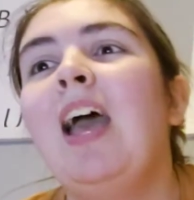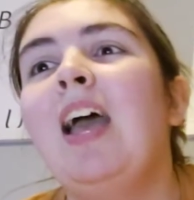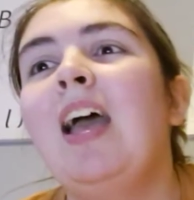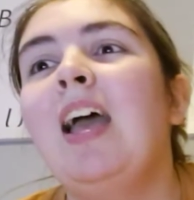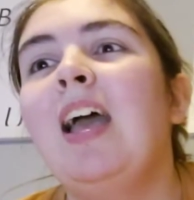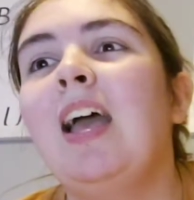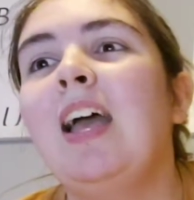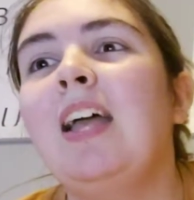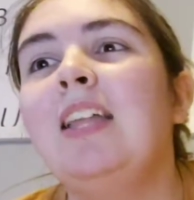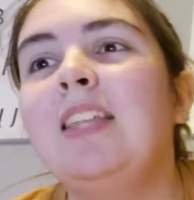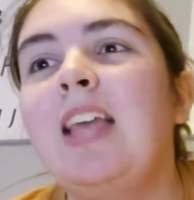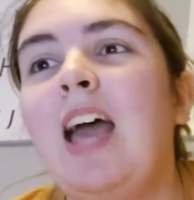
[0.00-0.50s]

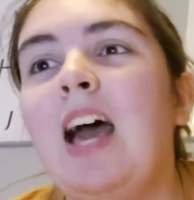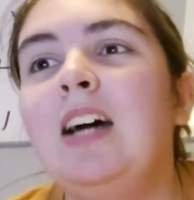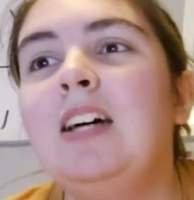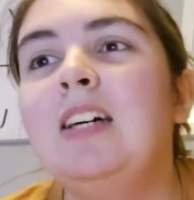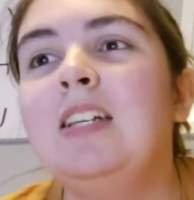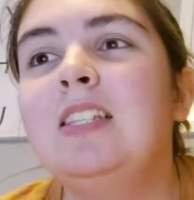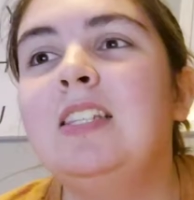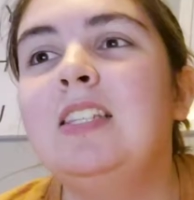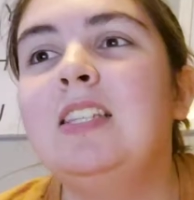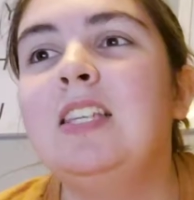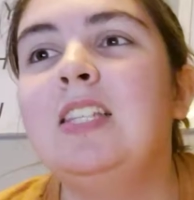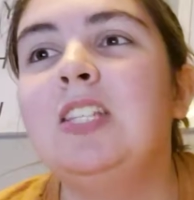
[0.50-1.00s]

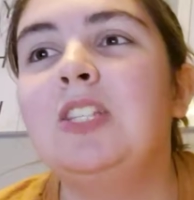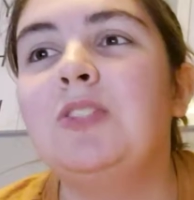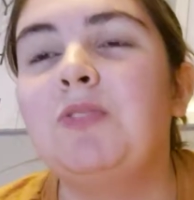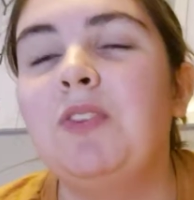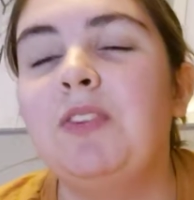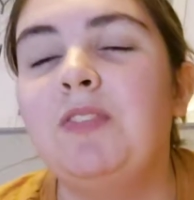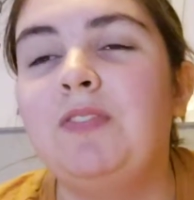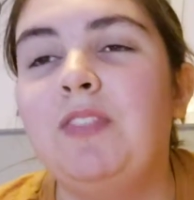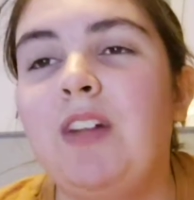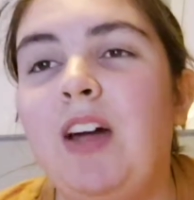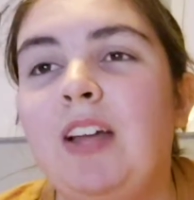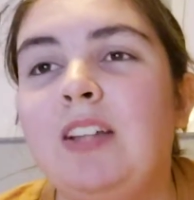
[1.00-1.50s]
analysis
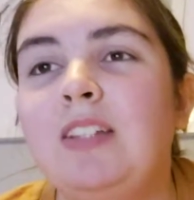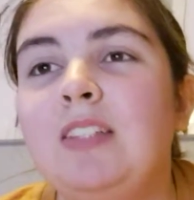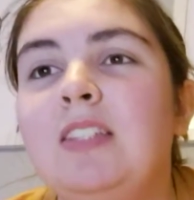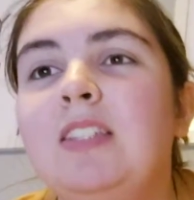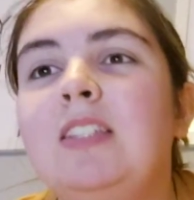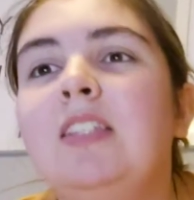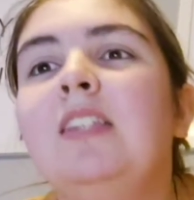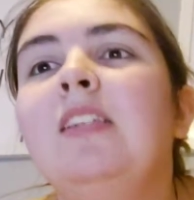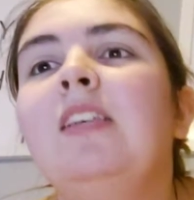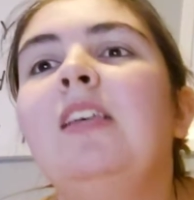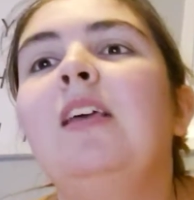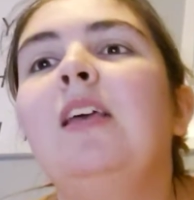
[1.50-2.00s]

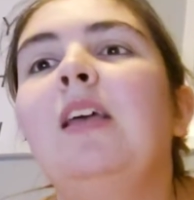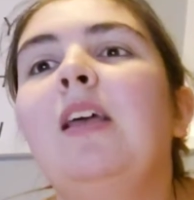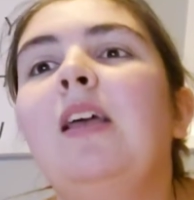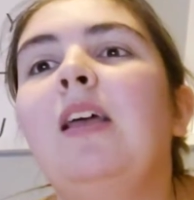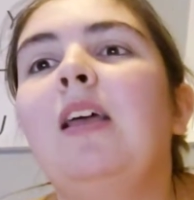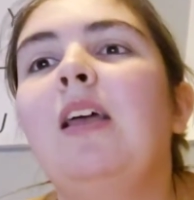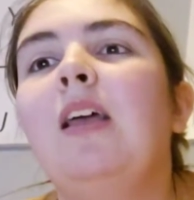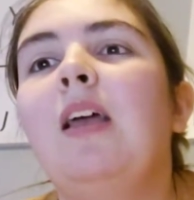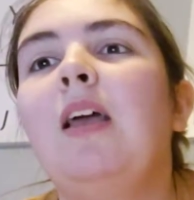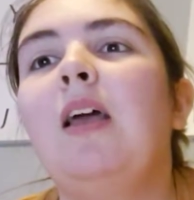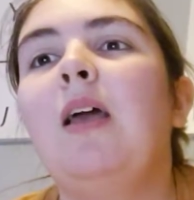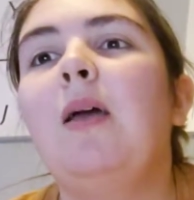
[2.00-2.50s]
reflect?
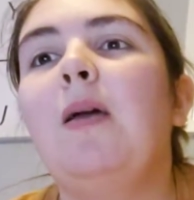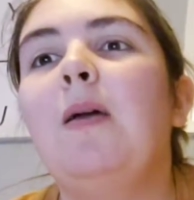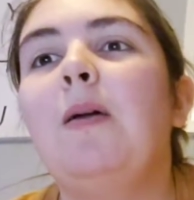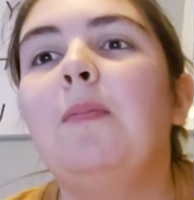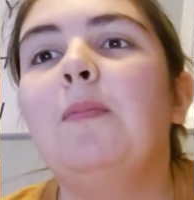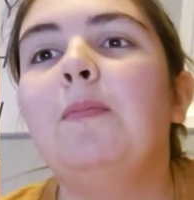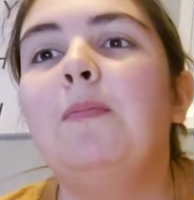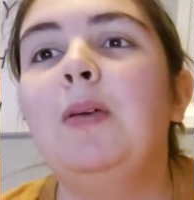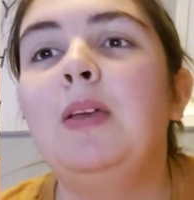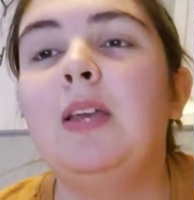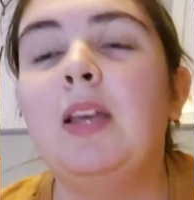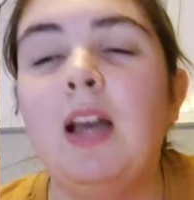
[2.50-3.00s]

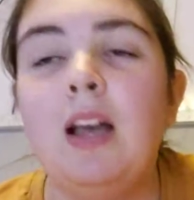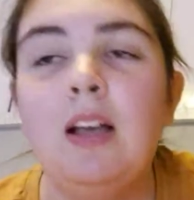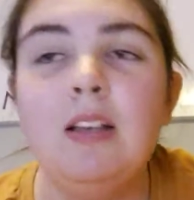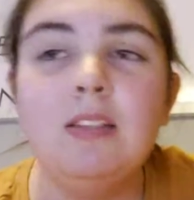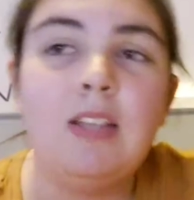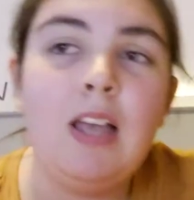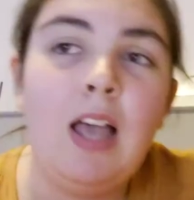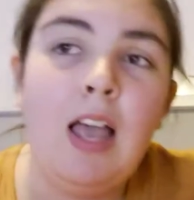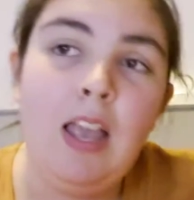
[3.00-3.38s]
Because